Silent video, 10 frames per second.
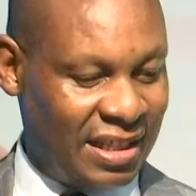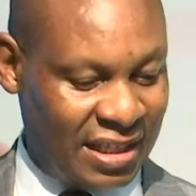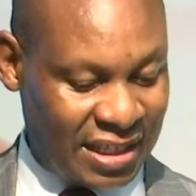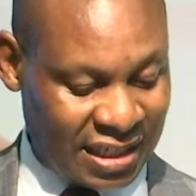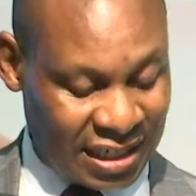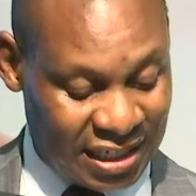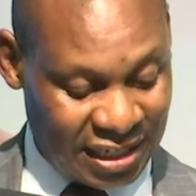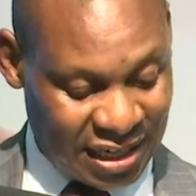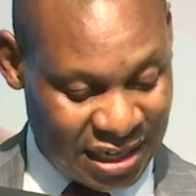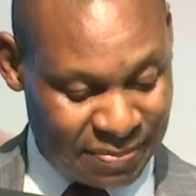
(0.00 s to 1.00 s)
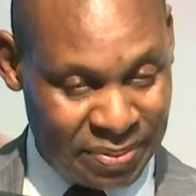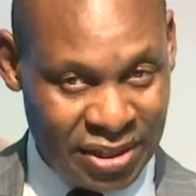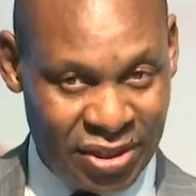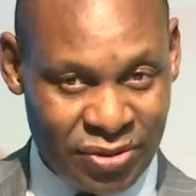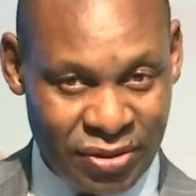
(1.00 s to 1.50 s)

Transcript: this critical piece